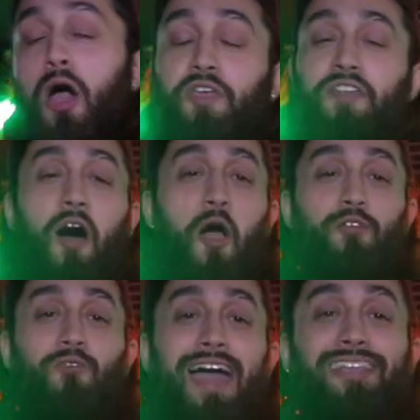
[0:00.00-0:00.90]
both in their
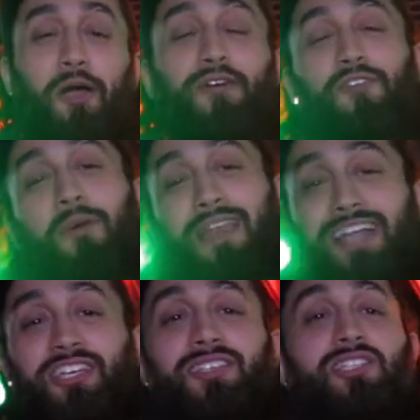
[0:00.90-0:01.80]
own right, don't flop
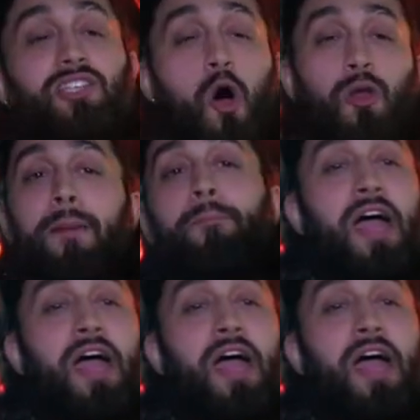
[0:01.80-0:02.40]
legends, Soul and